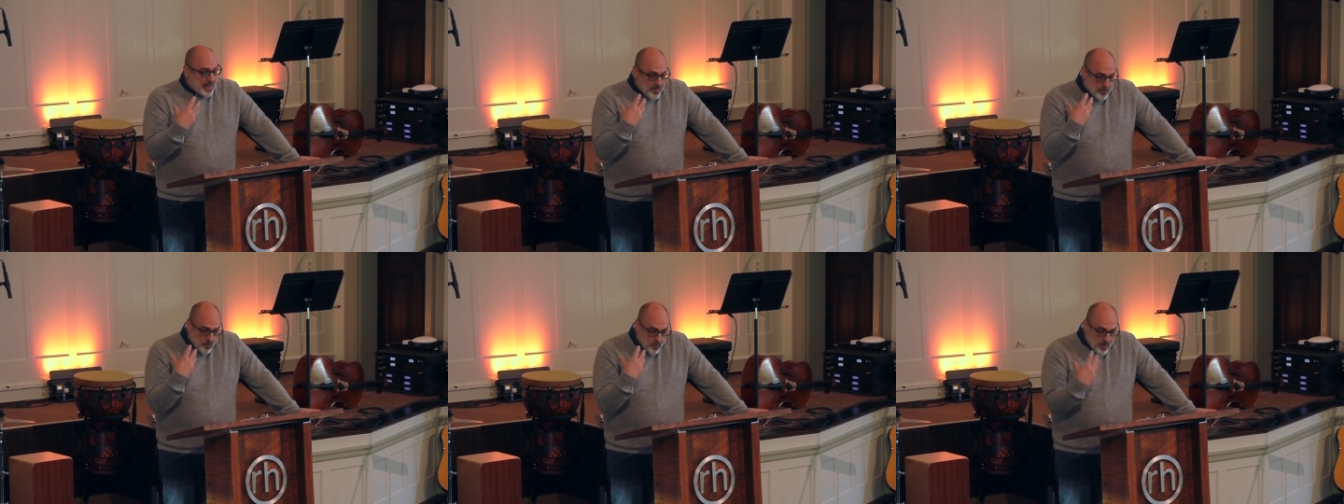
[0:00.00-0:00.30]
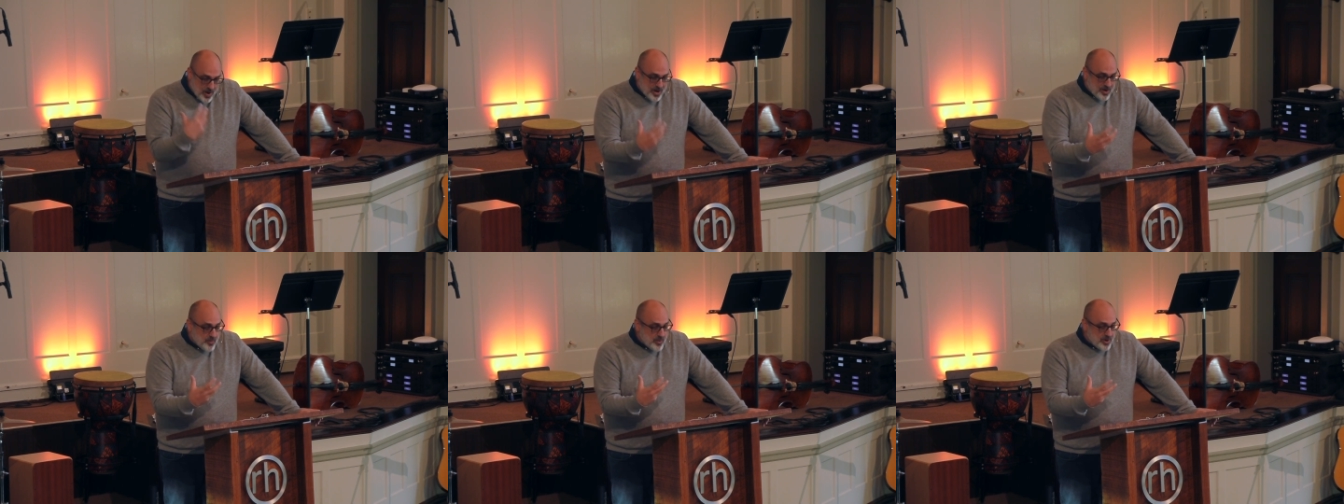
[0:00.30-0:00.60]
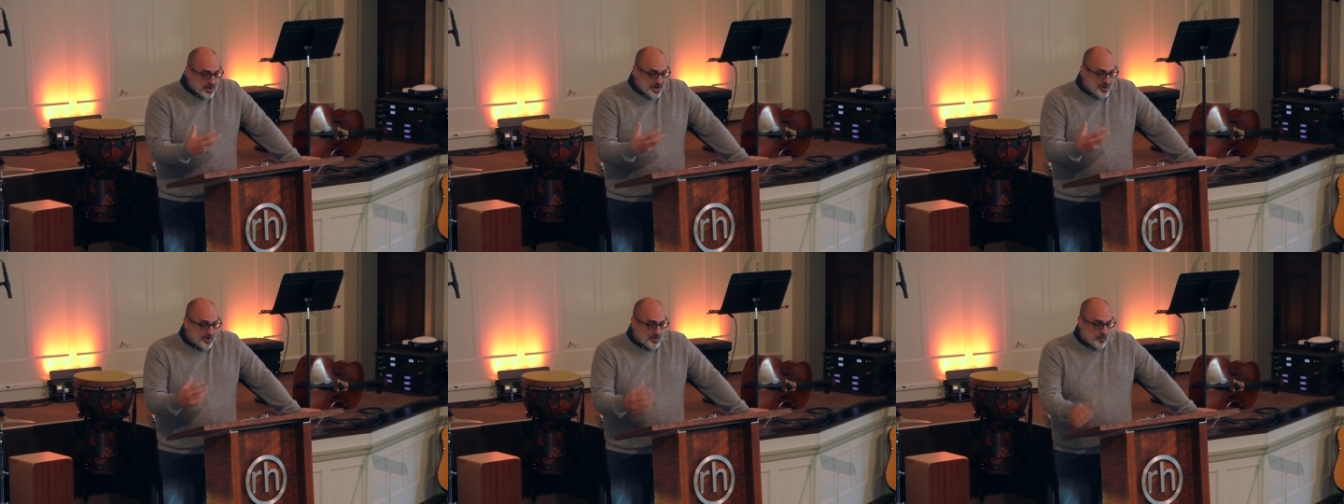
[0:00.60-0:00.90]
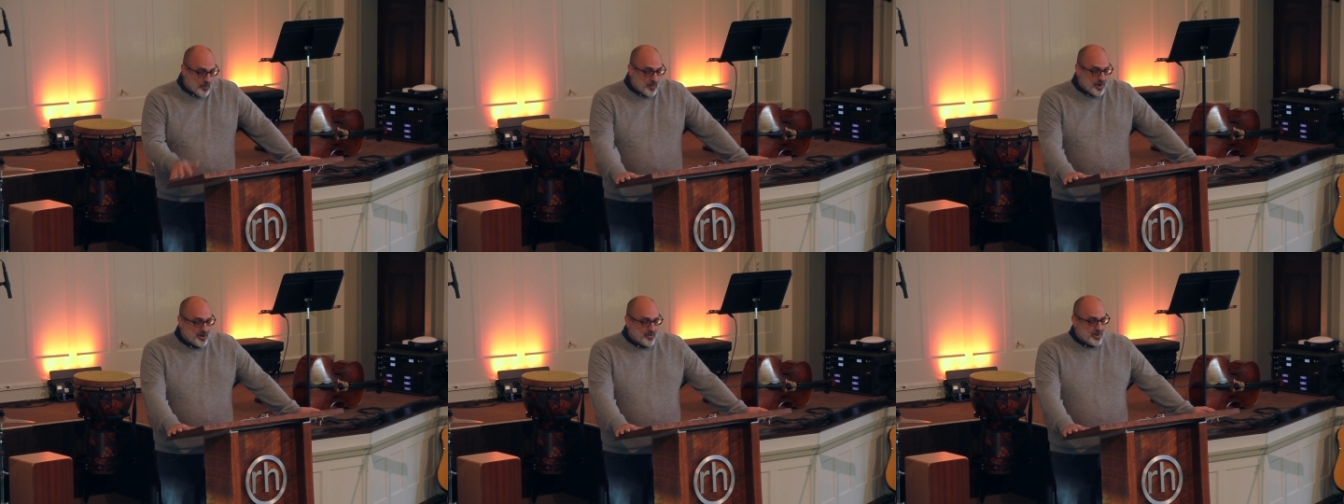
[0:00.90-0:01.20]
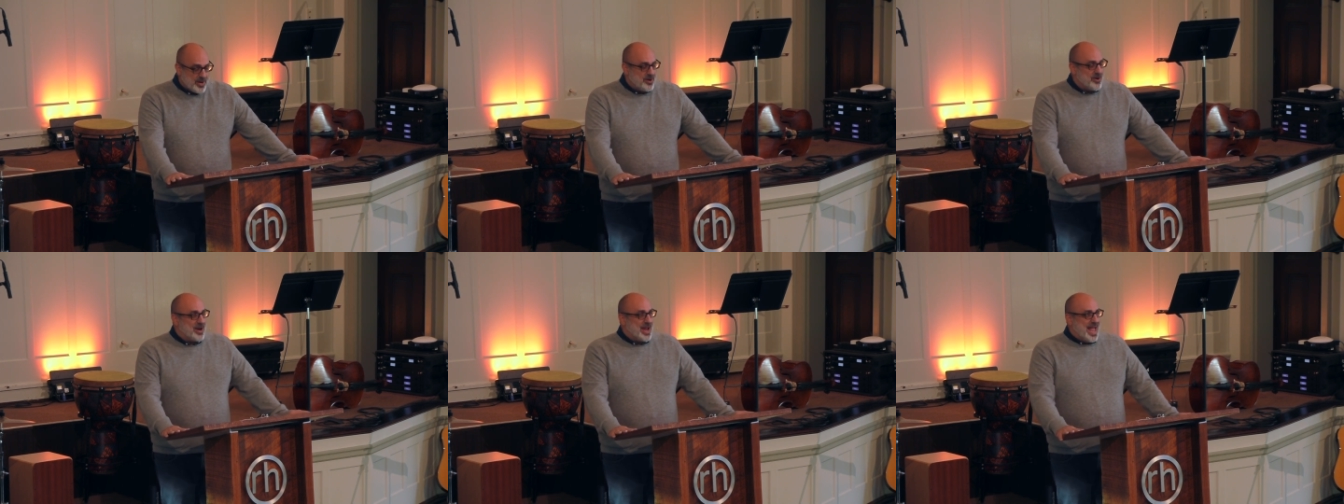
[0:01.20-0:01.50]
where we, are, where
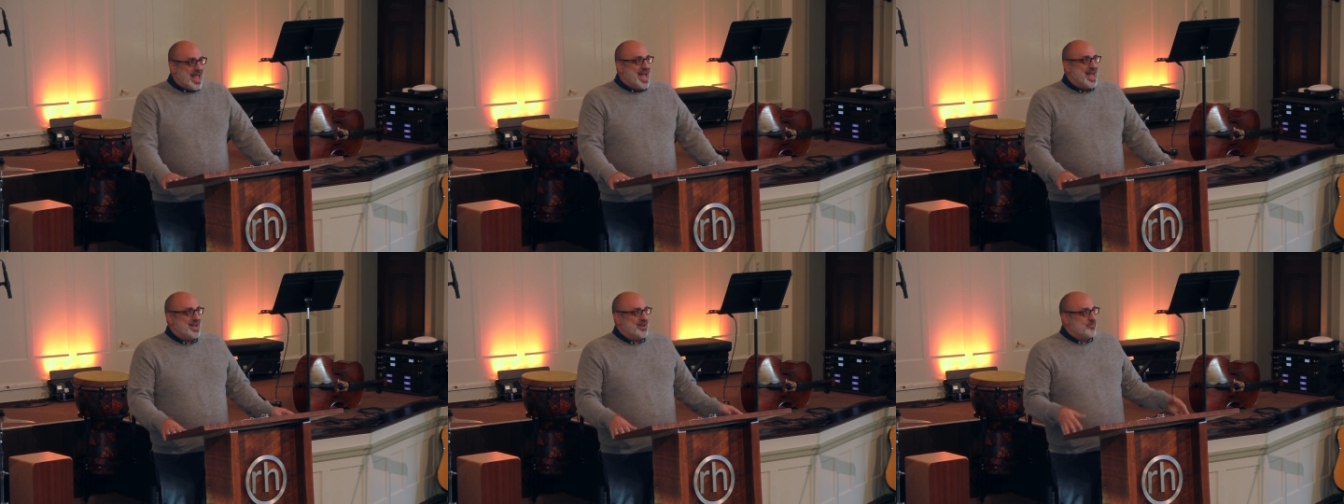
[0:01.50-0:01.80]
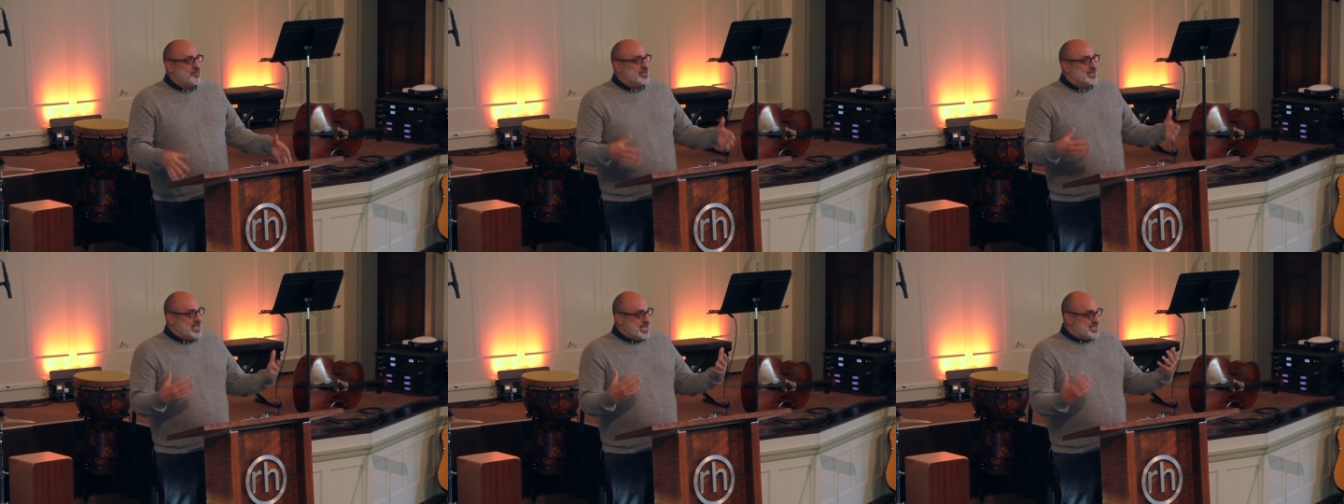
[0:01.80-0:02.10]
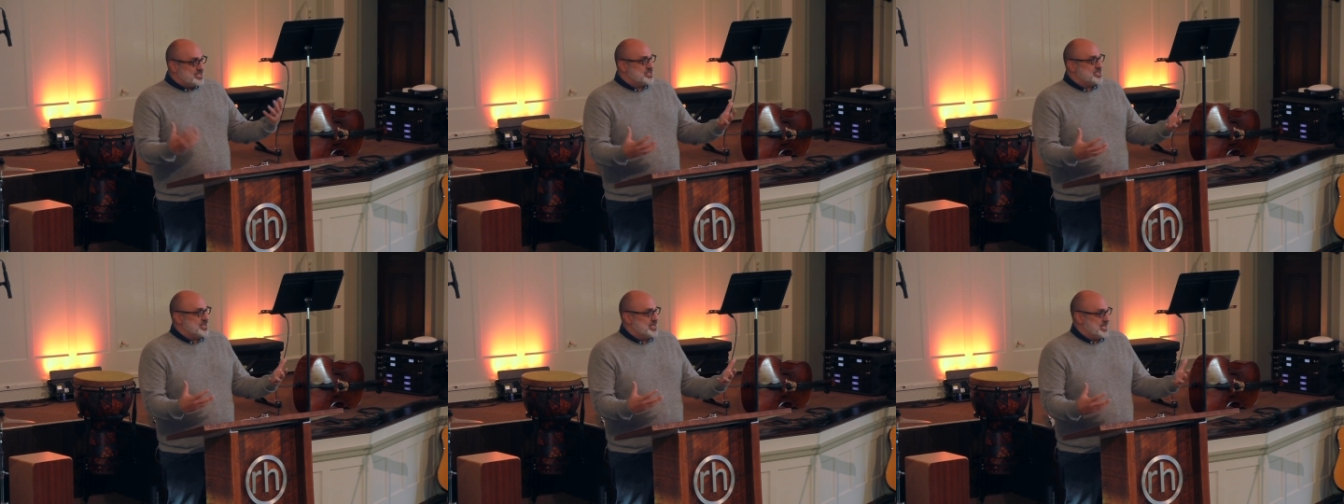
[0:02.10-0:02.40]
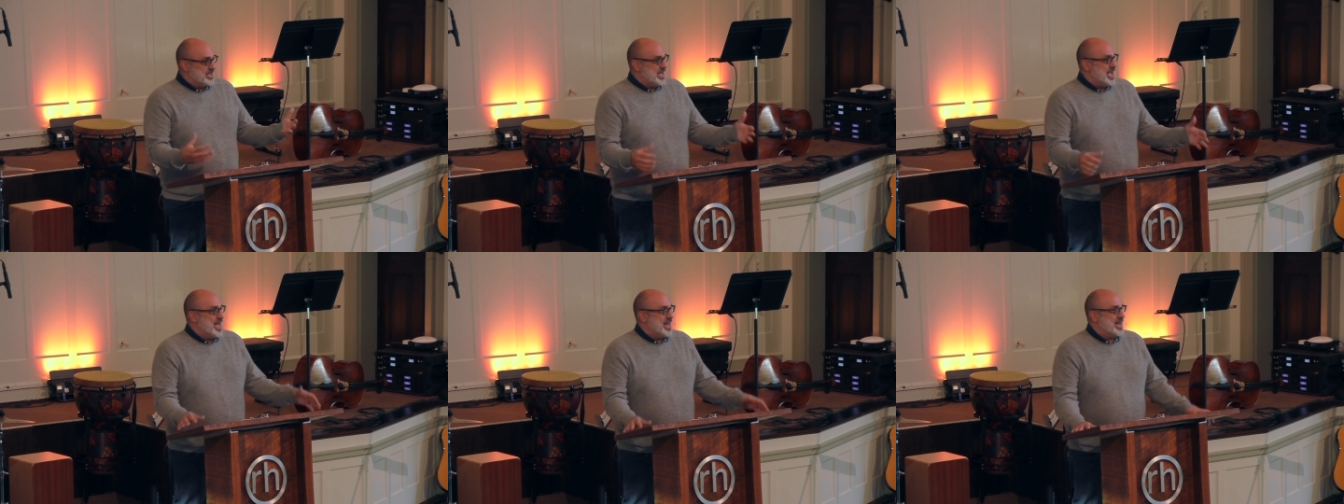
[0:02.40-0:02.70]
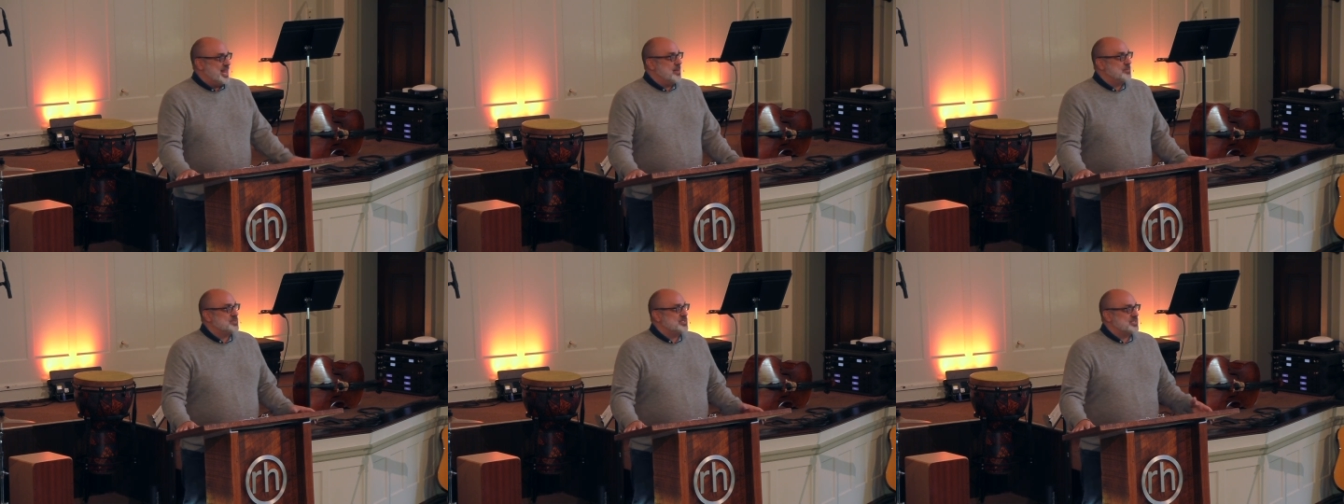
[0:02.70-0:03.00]
we are at in relation to God. It
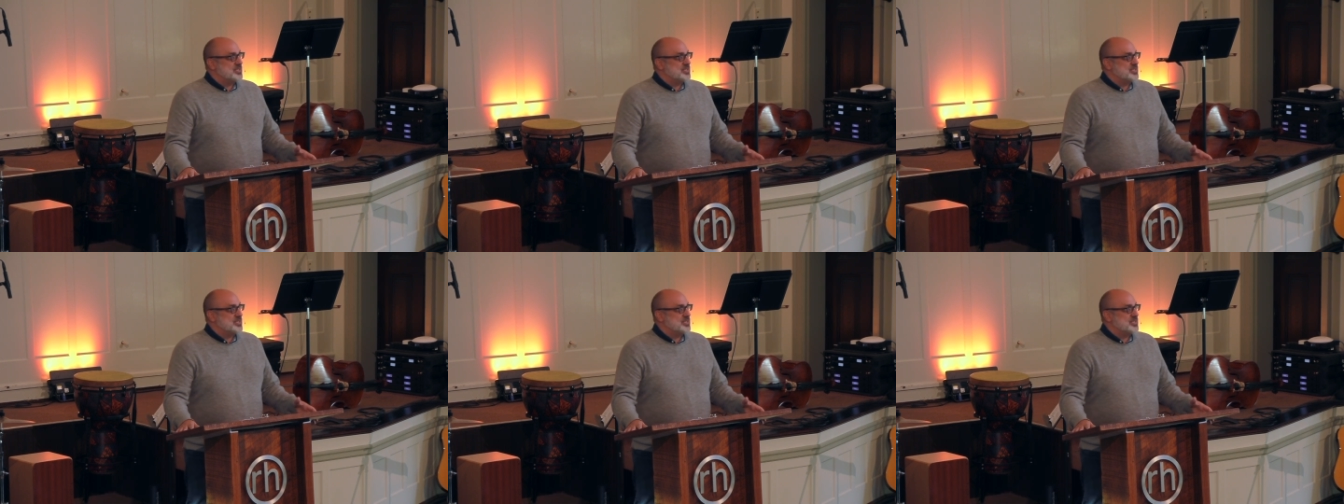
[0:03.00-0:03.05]
helps us